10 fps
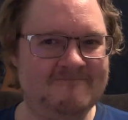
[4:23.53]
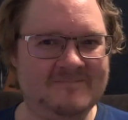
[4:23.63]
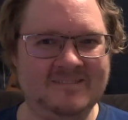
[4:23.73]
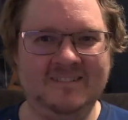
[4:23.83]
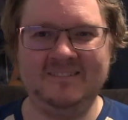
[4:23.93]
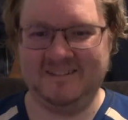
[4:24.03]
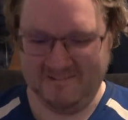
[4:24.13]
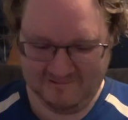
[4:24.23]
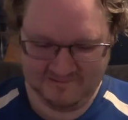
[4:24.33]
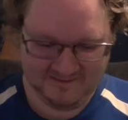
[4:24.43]
Oh
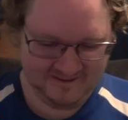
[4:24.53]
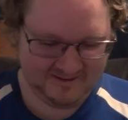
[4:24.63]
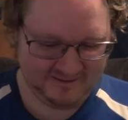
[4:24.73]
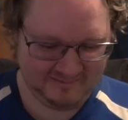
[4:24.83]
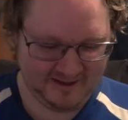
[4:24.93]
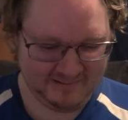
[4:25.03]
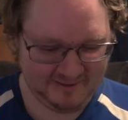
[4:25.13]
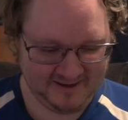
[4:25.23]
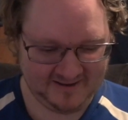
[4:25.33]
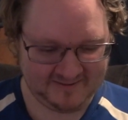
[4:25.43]
dear.
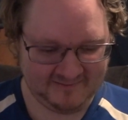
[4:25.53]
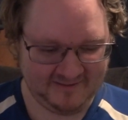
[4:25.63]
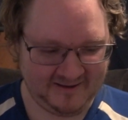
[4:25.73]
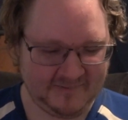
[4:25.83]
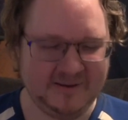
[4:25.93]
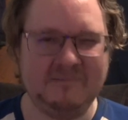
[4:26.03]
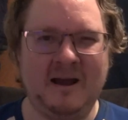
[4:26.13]
Anyway, yeah, so like, I mean,